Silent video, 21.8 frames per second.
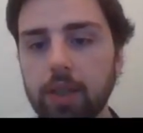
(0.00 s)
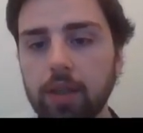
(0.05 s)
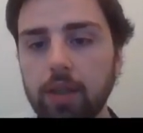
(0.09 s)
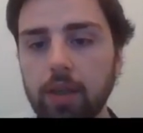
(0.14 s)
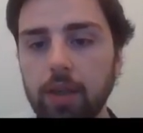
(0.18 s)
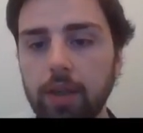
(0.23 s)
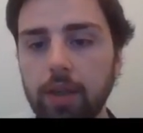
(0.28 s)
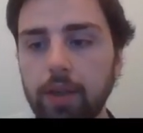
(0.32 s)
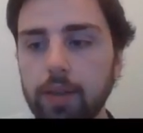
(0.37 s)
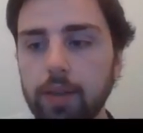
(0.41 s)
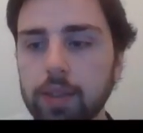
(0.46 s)

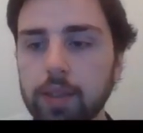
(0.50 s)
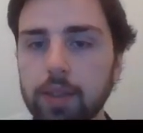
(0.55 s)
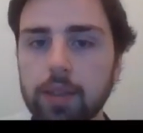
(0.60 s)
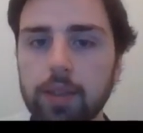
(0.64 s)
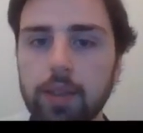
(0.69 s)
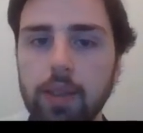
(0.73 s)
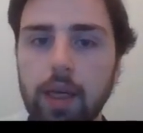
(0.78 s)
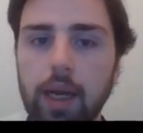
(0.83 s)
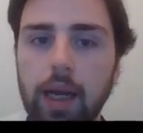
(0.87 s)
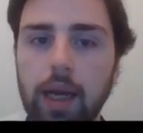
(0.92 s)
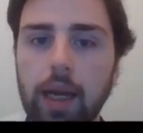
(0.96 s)
conclude,
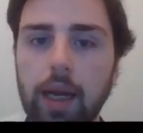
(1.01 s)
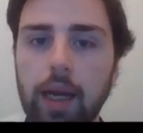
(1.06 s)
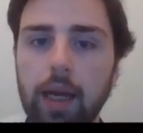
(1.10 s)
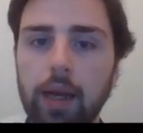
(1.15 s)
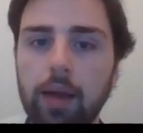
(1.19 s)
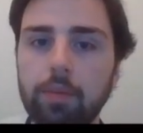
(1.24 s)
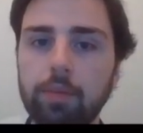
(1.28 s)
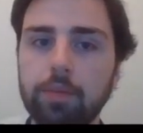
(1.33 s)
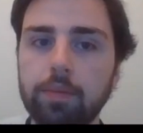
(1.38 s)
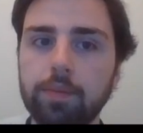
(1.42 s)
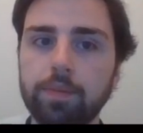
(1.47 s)

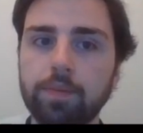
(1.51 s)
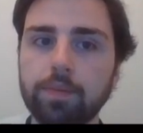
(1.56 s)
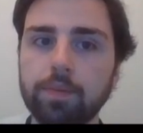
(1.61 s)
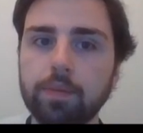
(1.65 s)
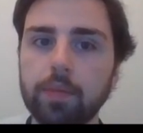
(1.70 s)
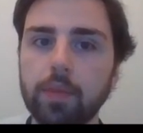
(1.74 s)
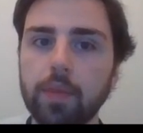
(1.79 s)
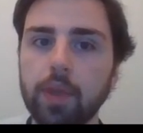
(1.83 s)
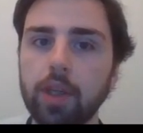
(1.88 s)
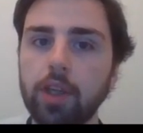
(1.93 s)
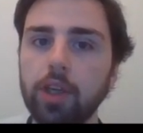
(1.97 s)

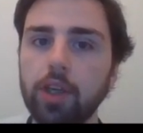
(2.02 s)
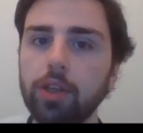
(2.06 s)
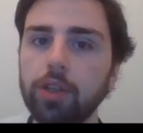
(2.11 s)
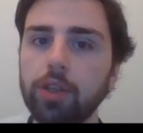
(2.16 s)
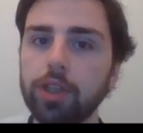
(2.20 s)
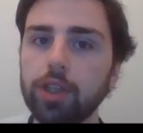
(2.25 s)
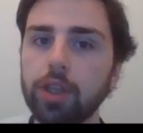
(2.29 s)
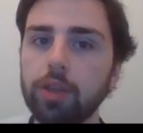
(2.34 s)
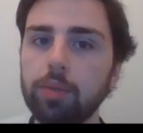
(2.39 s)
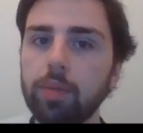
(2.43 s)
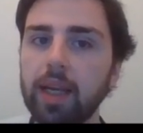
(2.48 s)
you
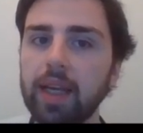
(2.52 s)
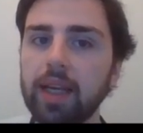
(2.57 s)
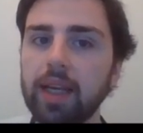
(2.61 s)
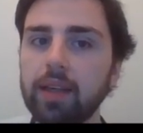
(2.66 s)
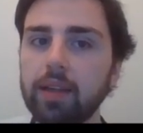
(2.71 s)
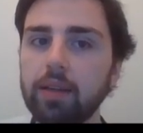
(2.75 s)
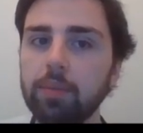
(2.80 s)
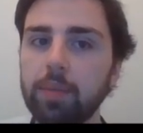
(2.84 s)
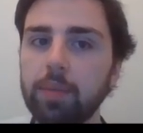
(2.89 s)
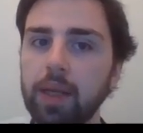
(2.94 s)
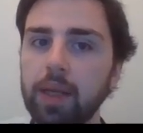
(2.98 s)
should
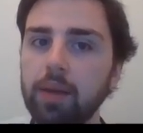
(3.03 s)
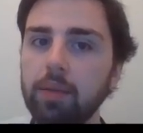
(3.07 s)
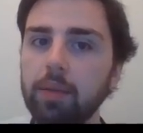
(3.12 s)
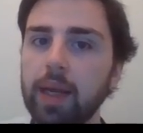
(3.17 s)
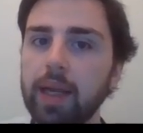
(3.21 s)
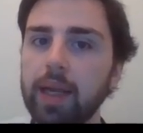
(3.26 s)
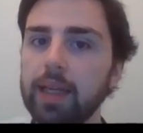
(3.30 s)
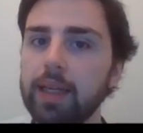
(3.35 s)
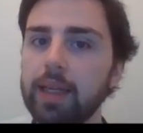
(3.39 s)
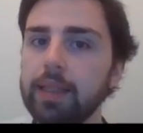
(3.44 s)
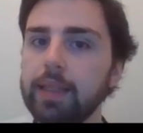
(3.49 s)
be
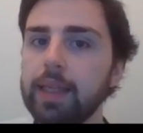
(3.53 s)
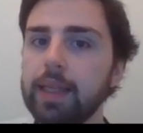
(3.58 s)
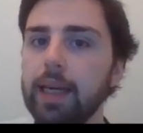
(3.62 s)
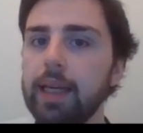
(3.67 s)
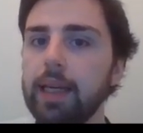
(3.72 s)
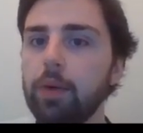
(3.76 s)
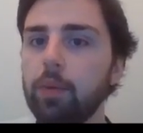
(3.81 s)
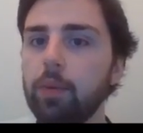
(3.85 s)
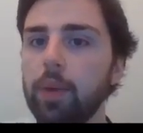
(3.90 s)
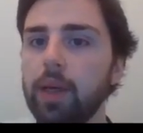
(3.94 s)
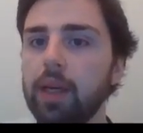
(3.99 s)
making
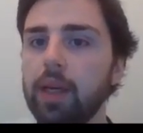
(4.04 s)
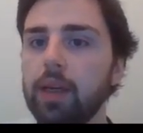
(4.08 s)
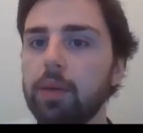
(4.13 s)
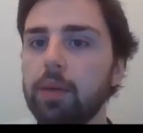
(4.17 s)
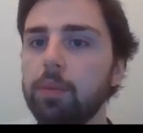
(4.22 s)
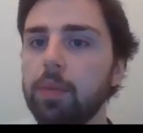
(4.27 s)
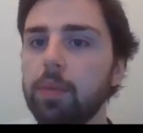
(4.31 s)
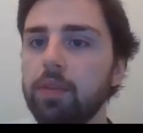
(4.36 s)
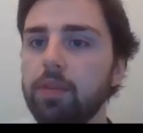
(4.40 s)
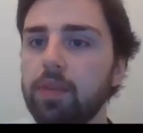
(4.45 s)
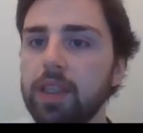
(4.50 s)
daily, weekly,
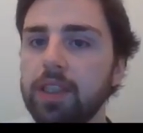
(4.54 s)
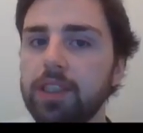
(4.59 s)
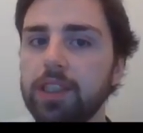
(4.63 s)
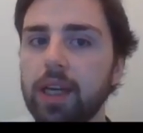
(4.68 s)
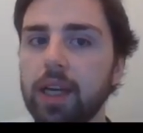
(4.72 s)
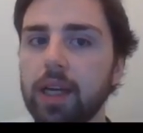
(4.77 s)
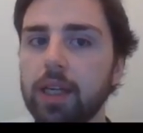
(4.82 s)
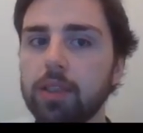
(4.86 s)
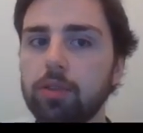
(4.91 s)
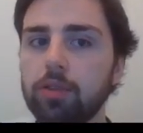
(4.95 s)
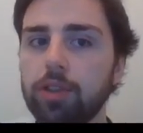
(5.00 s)
and monthly
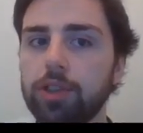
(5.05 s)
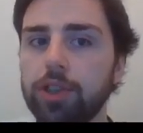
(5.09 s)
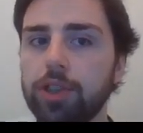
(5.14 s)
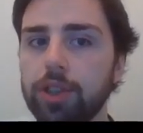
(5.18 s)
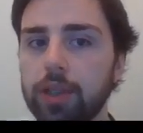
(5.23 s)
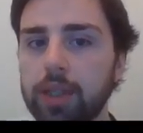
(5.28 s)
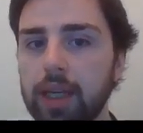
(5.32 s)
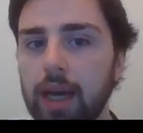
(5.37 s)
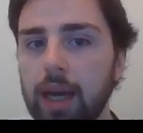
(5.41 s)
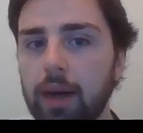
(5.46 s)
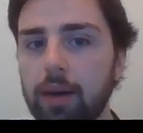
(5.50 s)
checks across your
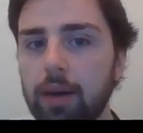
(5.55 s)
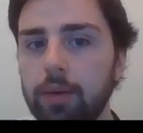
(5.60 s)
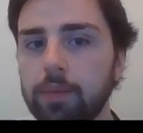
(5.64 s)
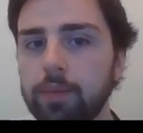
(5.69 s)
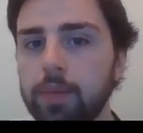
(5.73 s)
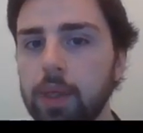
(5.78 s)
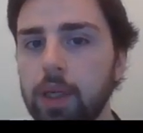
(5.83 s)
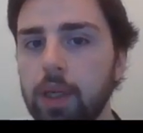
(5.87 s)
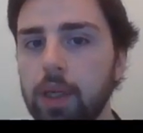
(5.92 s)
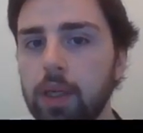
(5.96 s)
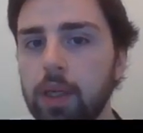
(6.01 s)
account.
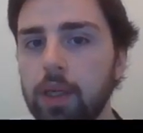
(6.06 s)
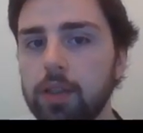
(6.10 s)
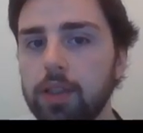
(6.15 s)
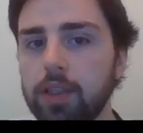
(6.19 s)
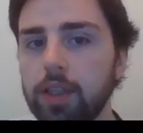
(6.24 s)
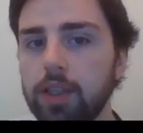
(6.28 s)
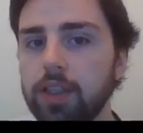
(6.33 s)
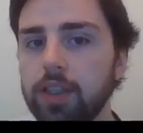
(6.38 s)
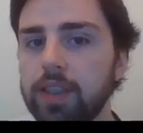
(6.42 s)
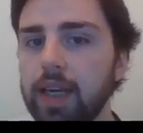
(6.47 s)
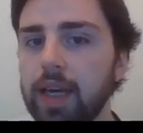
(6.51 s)

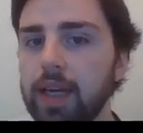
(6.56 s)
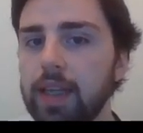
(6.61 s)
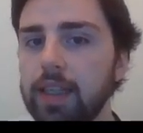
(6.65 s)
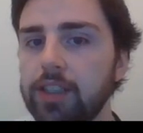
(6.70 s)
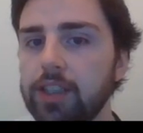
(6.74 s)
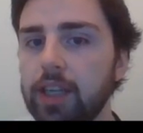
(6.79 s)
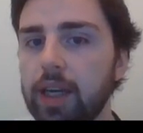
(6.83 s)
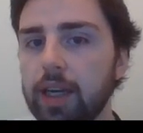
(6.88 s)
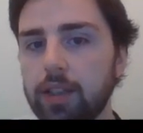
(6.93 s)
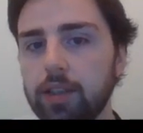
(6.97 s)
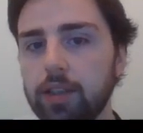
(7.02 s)
So your daily
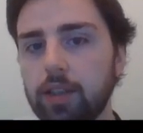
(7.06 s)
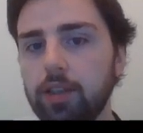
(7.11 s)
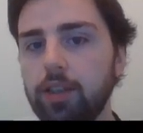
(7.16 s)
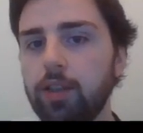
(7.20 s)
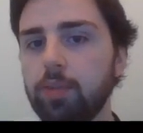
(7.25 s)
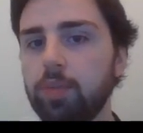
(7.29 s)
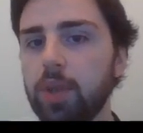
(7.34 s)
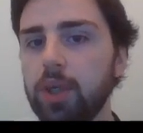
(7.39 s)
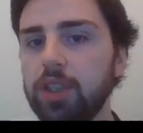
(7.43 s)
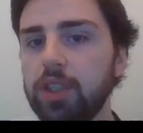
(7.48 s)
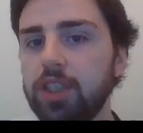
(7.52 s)
checks are
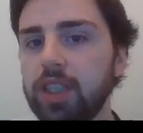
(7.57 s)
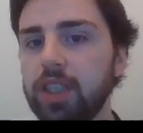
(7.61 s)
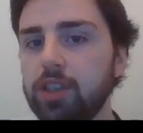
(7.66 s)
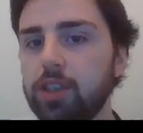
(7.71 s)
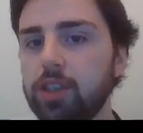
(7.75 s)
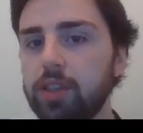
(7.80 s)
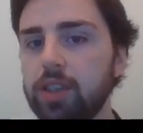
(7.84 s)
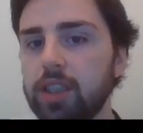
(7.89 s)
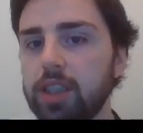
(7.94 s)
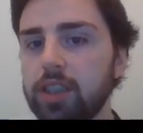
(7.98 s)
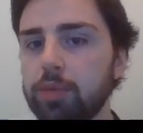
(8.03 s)
your
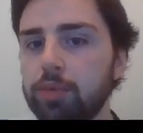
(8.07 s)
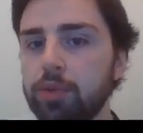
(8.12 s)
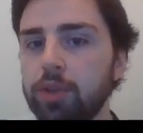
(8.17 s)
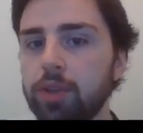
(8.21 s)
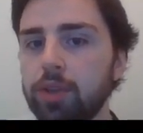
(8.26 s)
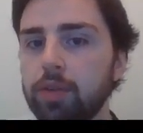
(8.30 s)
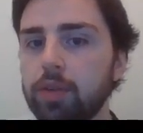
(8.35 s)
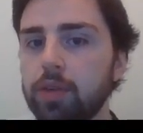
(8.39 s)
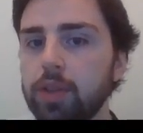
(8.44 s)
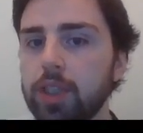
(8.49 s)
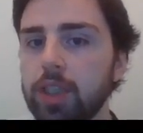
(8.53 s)
budgets, your
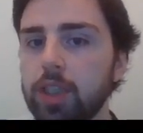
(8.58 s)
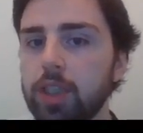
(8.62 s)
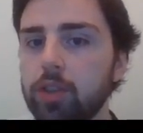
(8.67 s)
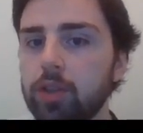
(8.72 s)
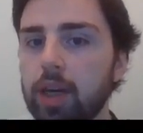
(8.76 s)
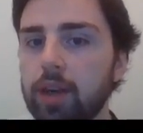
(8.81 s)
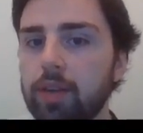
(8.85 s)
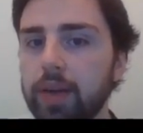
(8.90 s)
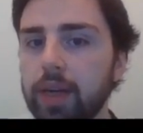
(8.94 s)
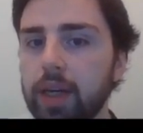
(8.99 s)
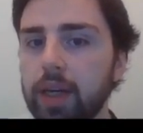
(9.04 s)
disapprovals, and your
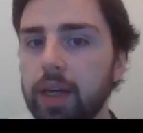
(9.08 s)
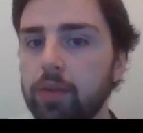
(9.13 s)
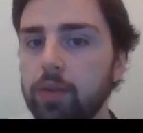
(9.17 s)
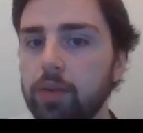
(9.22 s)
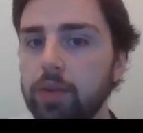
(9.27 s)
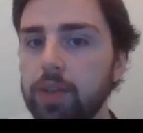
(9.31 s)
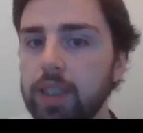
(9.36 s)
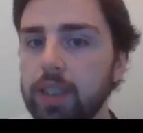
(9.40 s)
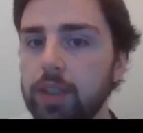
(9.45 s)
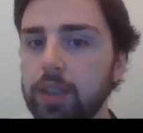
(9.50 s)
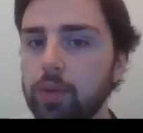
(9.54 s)
traffic
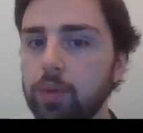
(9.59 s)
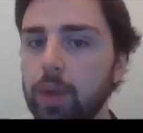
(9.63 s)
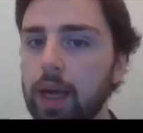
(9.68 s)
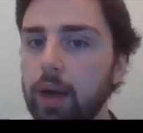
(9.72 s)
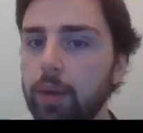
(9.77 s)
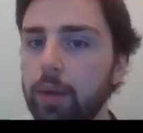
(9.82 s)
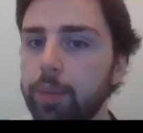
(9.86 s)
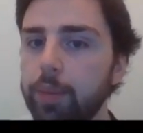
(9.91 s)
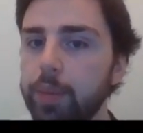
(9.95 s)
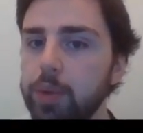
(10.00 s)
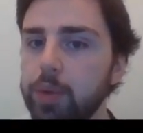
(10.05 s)
levels. This all
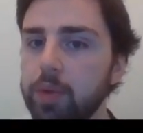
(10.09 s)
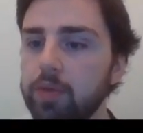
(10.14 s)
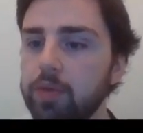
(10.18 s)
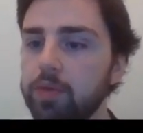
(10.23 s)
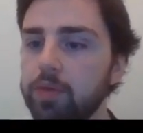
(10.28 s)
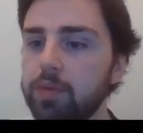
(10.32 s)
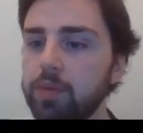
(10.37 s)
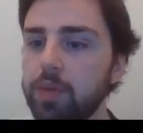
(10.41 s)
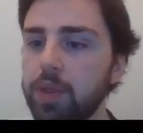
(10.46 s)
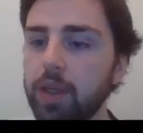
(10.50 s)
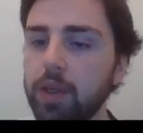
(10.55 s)
helps with,
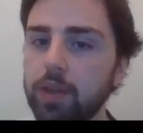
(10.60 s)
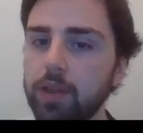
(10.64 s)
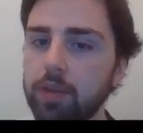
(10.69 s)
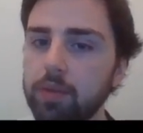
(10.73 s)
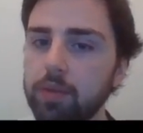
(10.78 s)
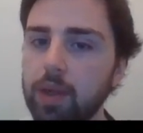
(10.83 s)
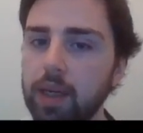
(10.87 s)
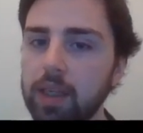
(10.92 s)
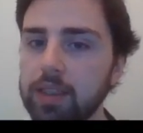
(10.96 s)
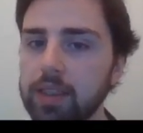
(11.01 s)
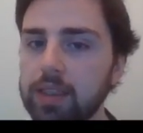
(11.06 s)

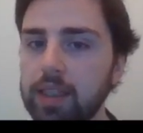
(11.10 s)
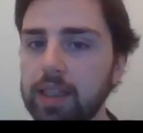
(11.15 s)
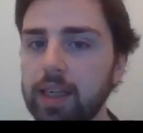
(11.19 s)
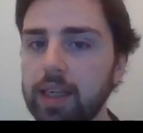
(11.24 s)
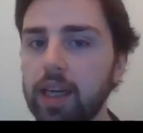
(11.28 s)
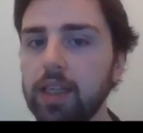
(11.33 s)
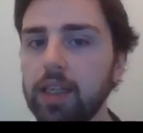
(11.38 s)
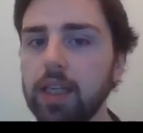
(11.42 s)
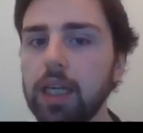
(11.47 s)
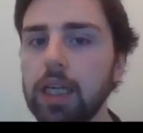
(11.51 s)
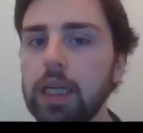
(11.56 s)
as I said
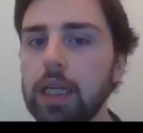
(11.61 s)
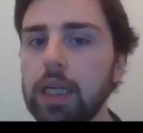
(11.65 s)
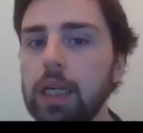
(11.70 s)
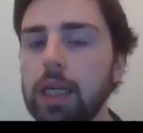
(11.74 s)
earlier,